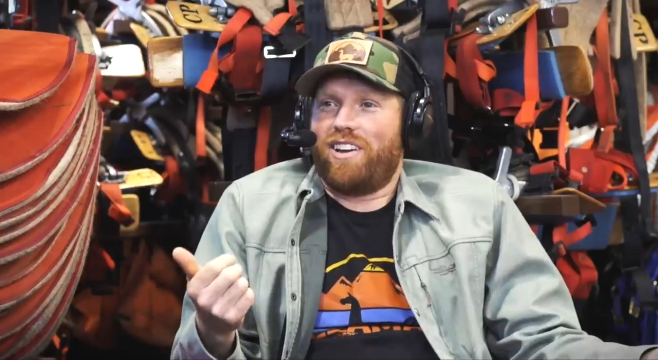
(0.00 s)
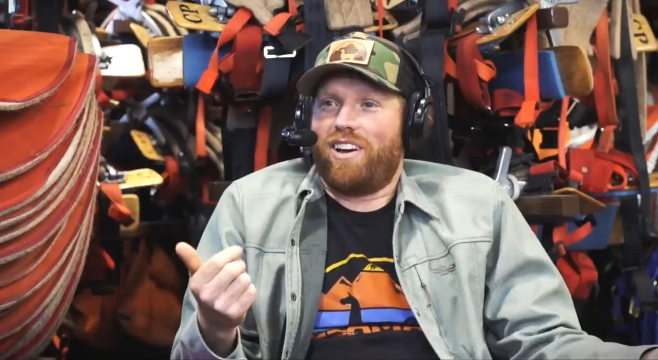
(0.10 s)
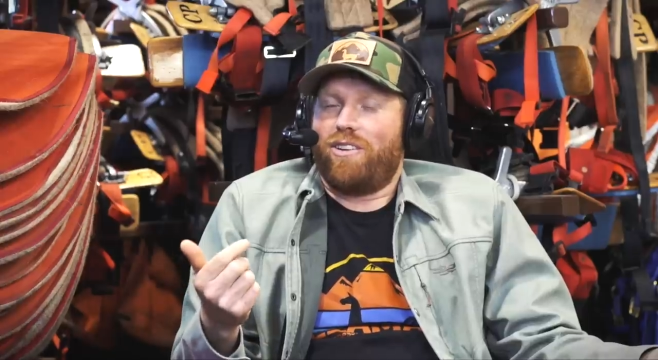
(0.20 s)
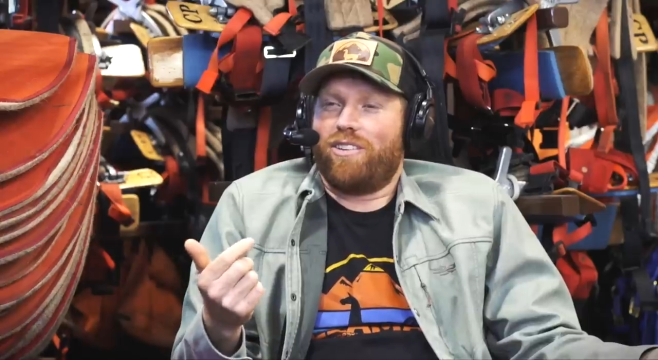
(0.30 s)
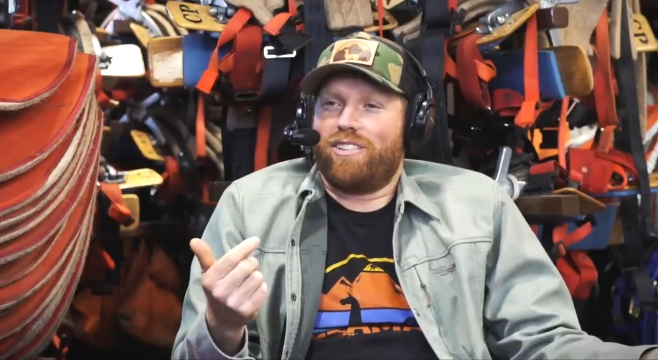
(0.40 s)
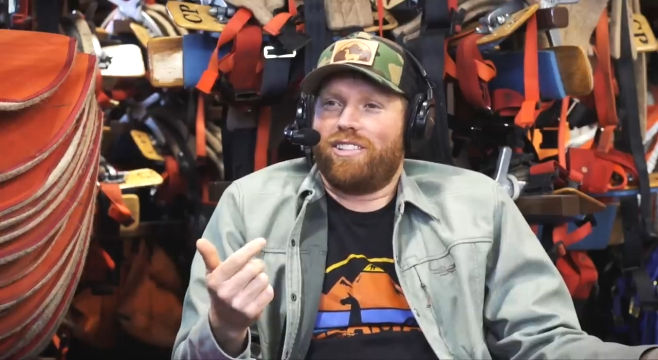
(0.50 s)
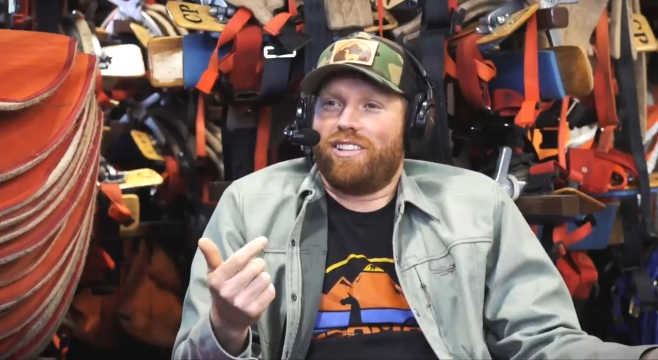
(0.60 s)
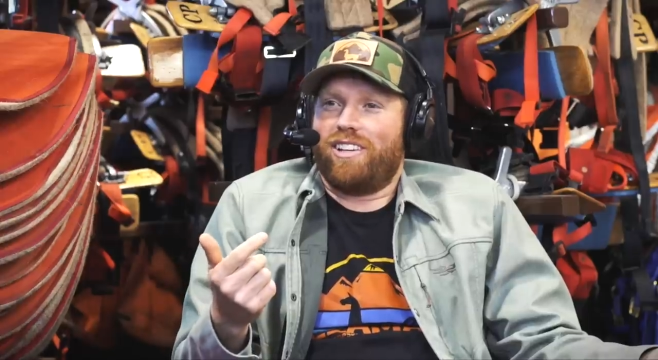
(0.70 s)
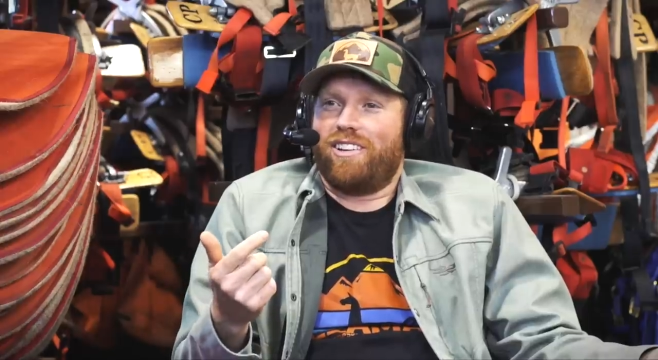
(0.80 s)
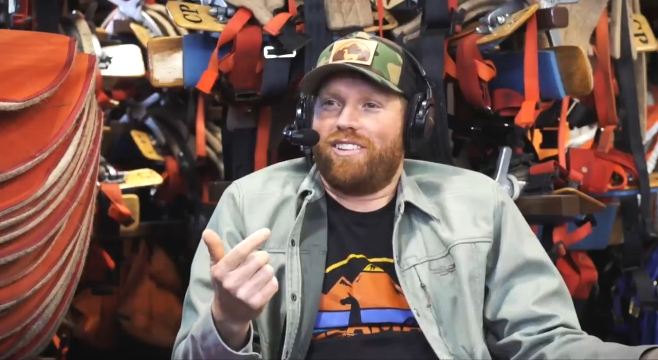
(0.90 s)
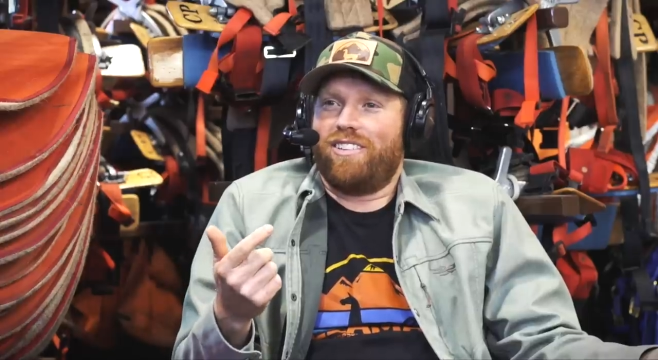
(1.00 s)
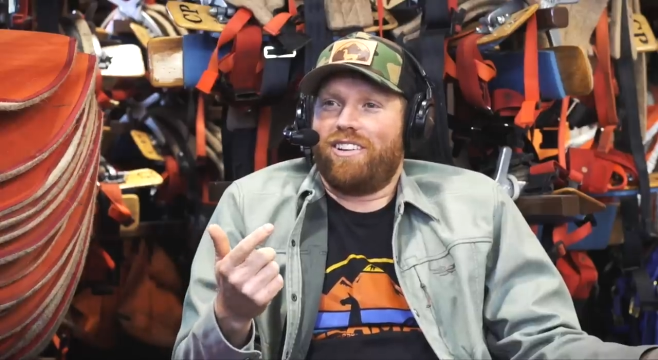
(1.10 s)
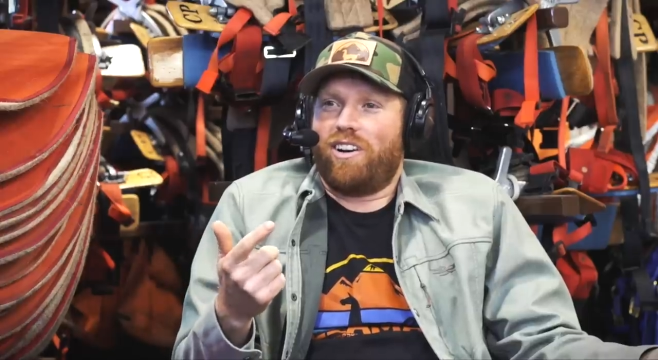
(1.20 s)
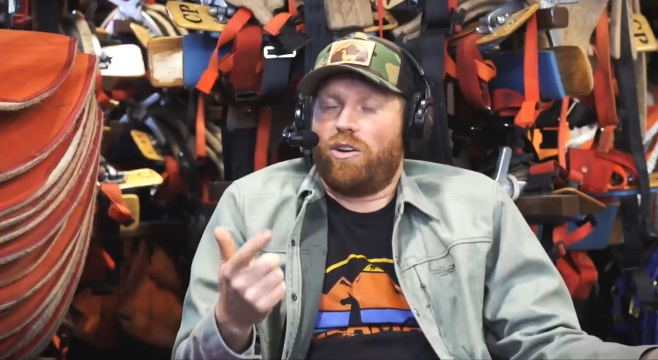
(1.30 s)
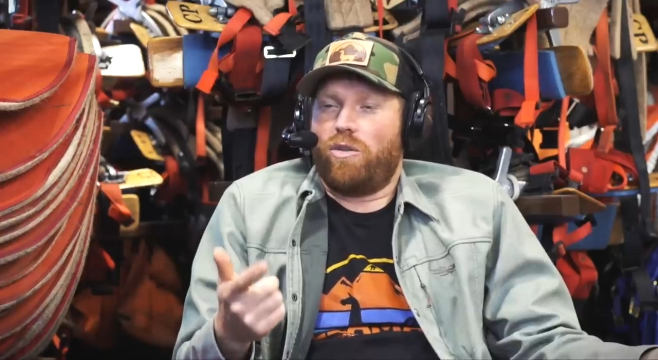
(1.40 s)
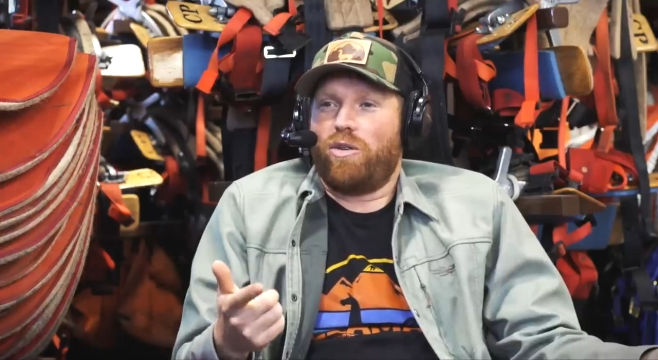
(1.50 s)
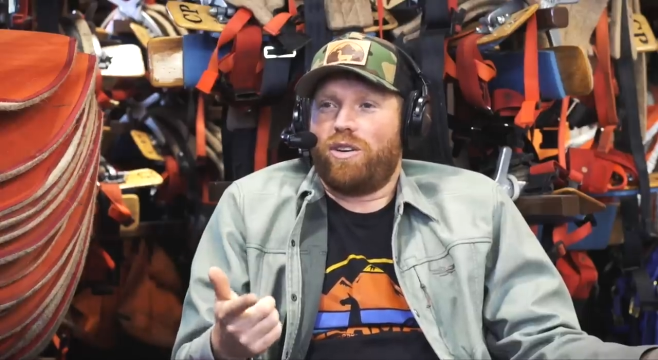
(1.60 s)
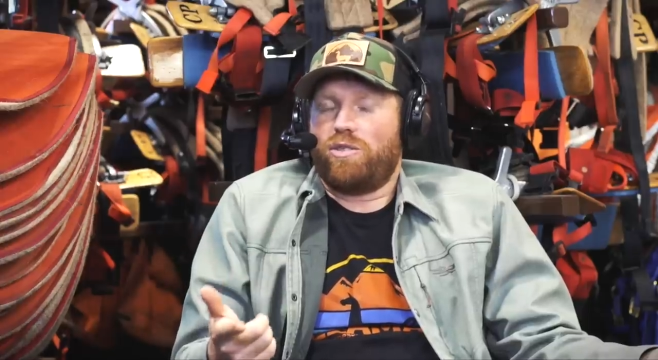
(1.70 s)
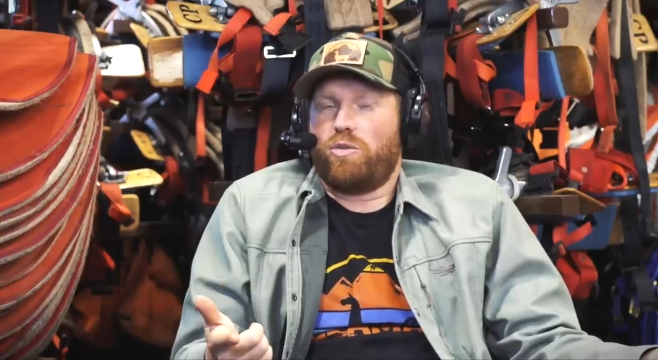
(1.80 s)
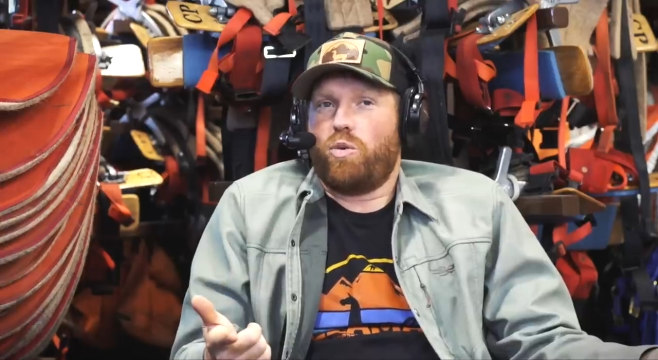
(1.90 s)
got you know a,
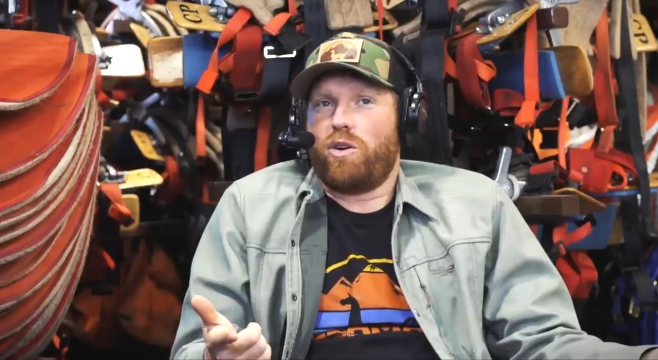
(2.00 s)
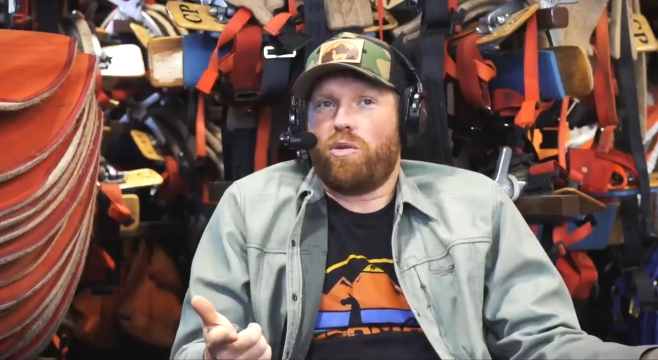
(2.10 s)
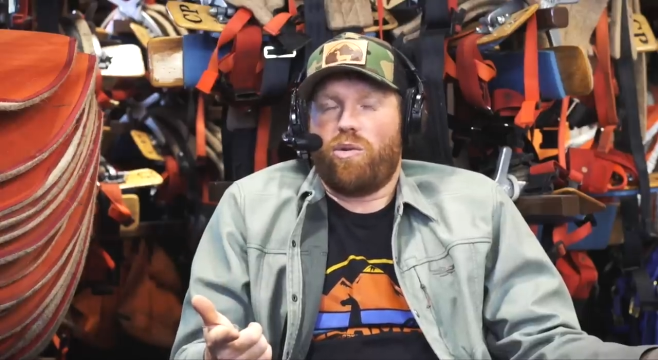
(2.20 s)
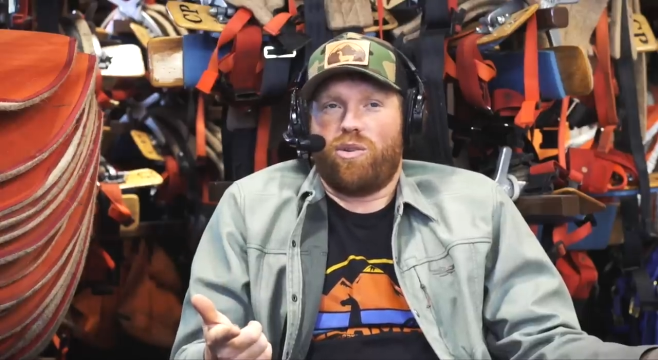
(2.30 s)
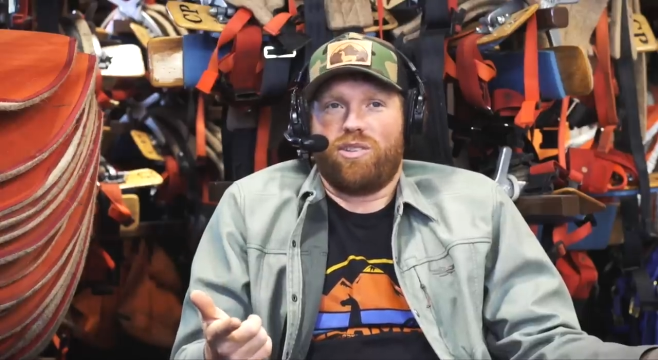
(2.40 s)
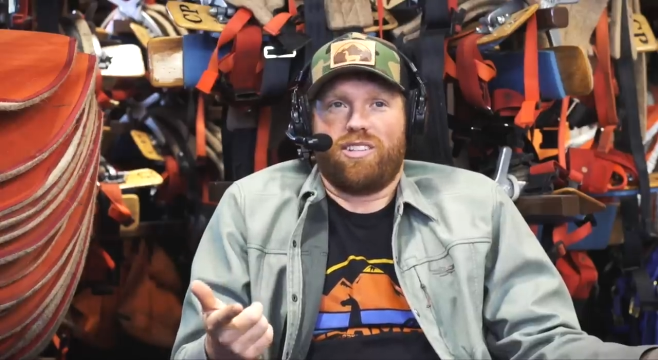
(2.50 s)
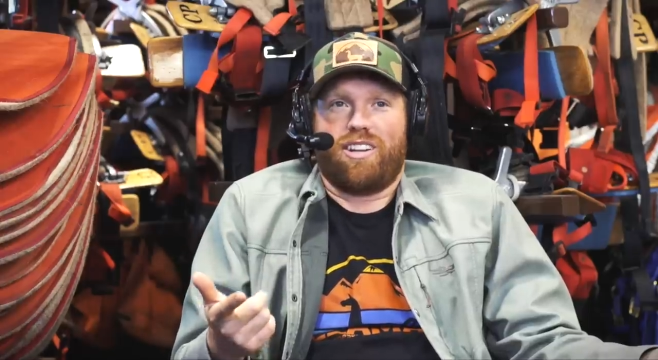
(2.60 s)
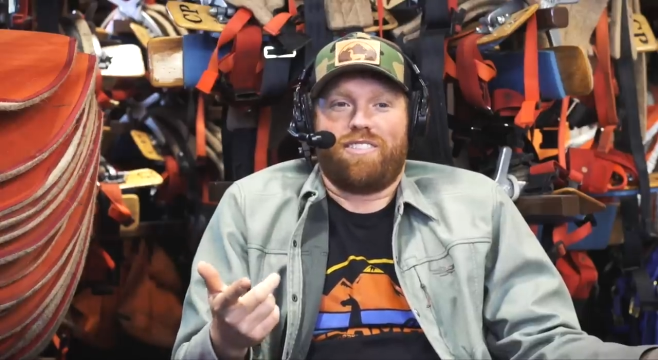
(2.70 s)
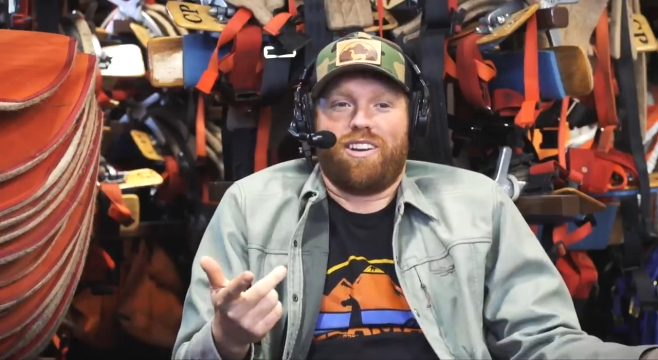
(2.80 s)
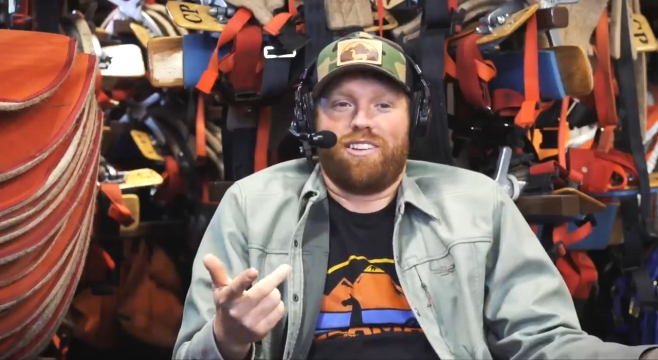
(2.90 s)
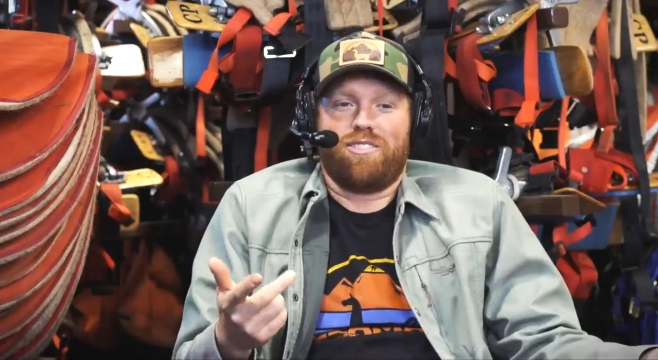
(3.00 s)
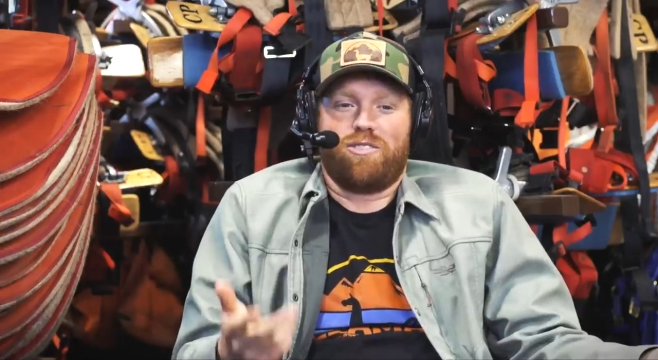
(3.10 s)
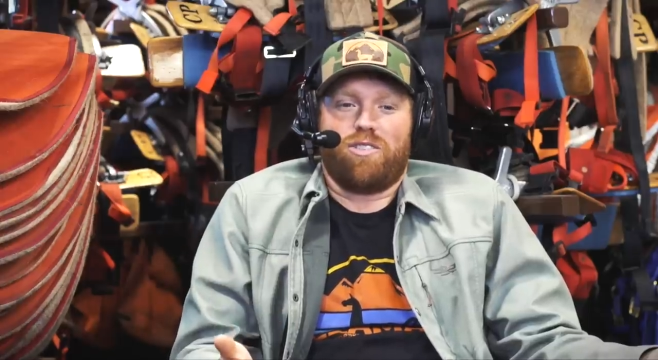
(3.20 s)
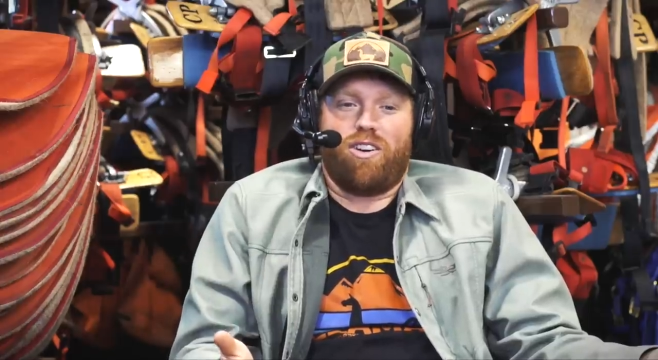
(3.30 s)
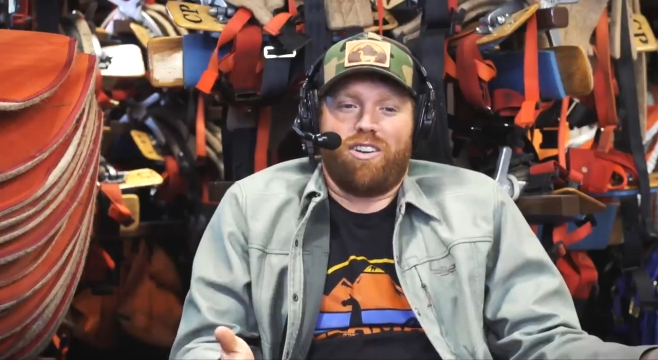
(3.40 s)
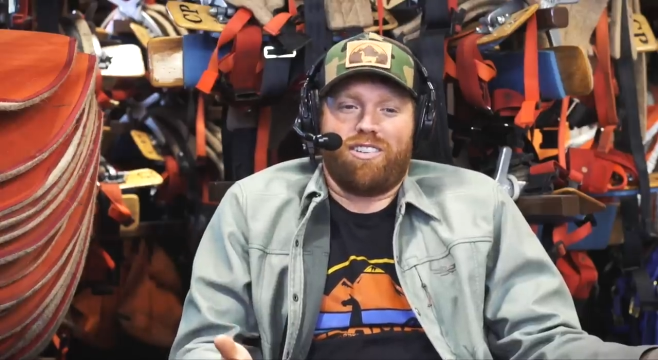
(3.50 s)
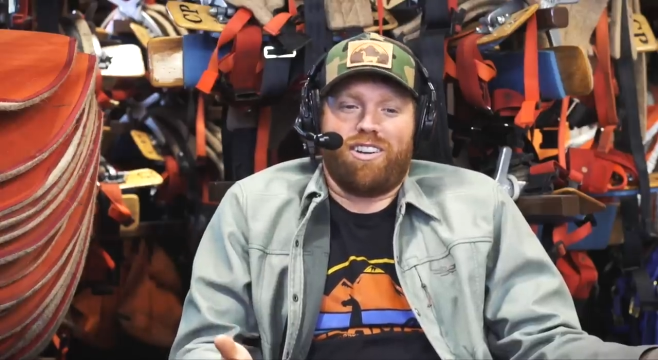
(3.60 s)
one horse and I've got don,